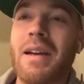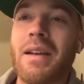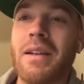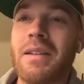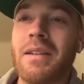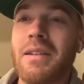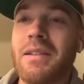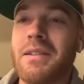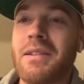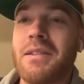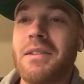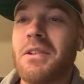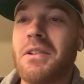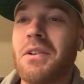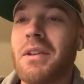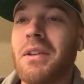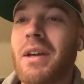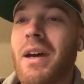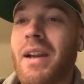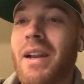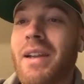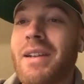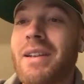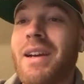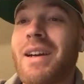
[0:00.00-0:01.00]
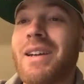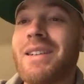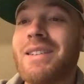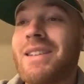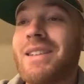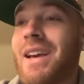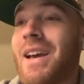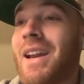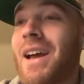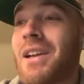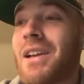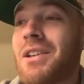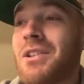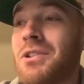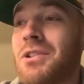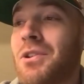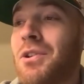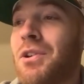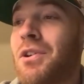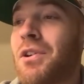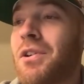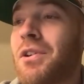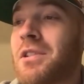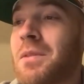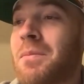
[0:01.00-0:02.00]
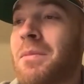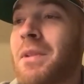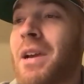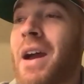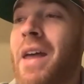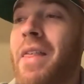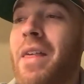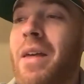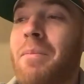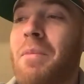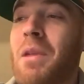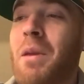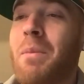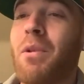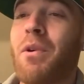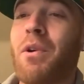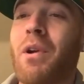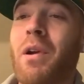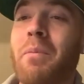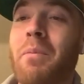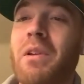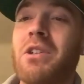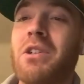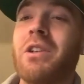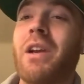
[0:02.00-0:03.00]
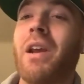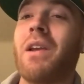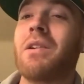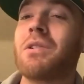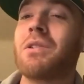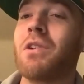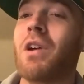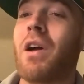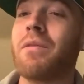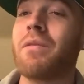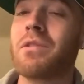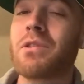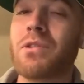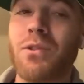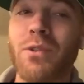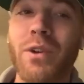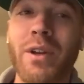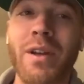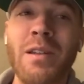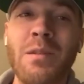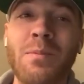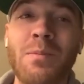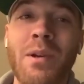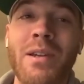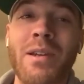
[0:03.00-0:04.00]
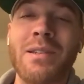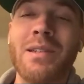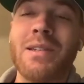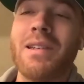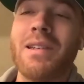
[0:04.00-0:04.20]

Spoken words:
He's still not a dead-eye shooter or some guy that people are going to be chasing off screens, but he's at